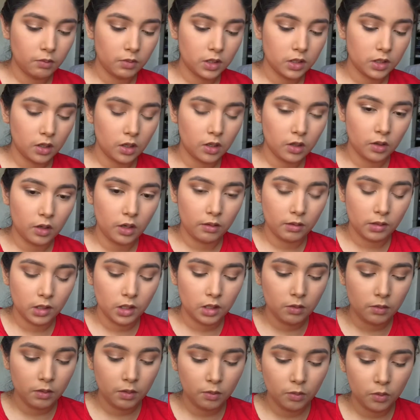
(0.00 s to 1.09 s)
just gonna grab a
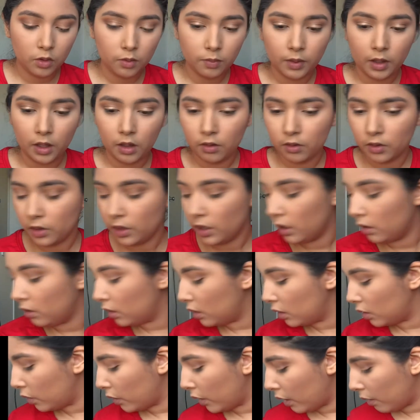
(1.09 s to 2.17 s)
little bit more powder and
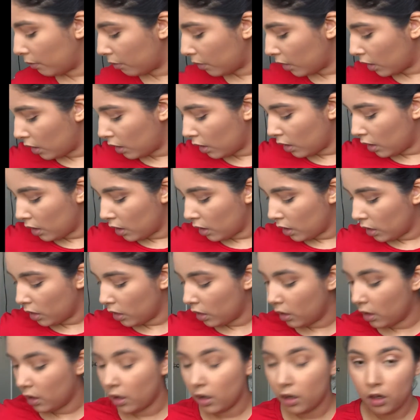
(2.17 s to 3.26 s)
then grab
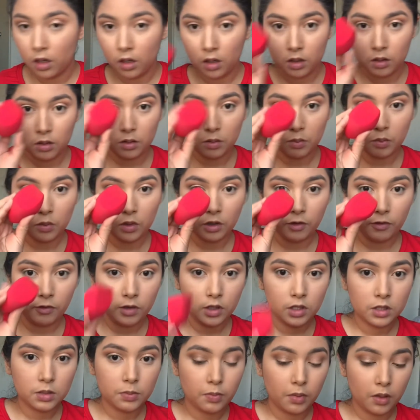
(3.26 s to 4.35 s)
the Morphe
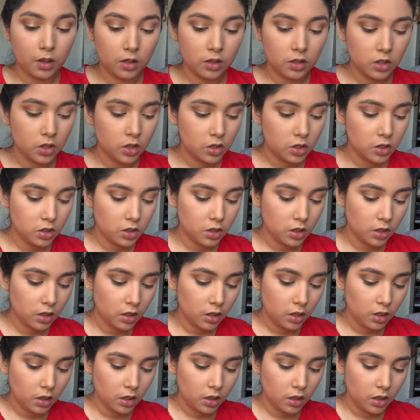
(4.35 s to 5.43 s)
sponge
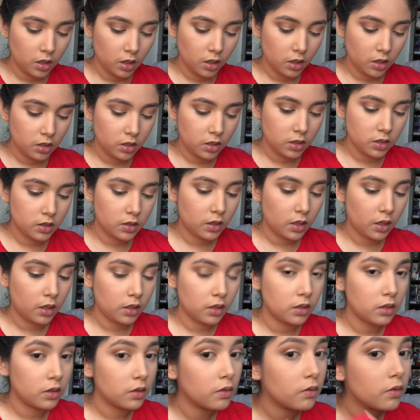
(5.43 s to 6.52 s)
and just
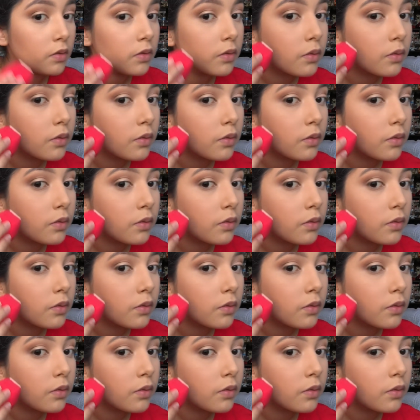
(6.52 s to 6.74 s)
kind of